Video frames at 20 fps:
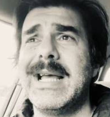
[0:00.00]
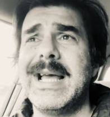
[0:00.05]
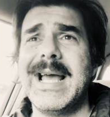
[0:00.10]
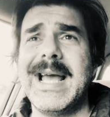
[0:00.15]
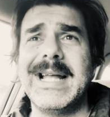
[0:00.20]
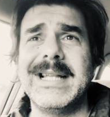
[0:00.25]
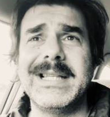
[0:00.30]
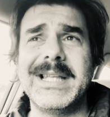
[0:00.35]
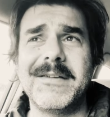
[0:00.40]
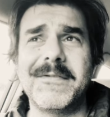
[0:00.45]

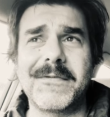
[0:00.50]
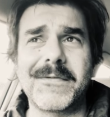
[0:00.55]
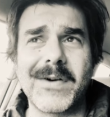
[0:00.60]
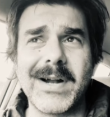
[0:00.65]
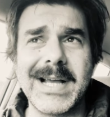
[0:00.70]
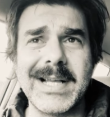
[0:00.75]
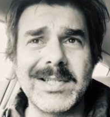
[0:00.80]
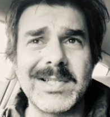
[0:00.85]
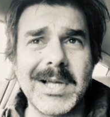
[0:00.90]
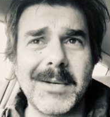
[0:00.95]
Andy
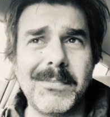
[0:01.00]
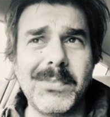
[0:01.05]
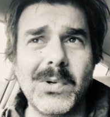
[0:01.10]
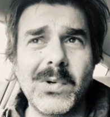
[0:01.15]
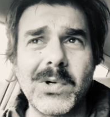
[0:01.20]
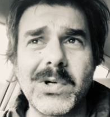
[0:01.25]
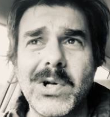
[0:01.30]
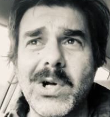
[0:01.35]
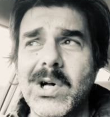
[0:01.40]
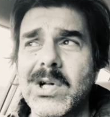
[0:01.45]
Fraser,
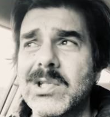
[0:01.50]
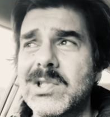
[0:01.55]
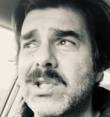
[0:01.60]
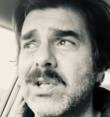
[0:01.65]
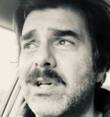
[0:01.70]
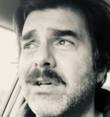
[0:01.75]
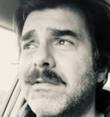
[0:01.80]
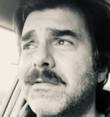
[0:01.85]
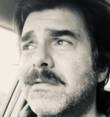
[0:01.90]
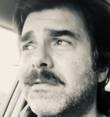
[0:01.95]
Paul
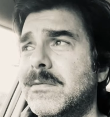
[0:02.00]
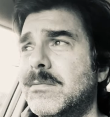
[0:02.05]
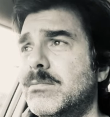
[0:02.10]
Kossoff,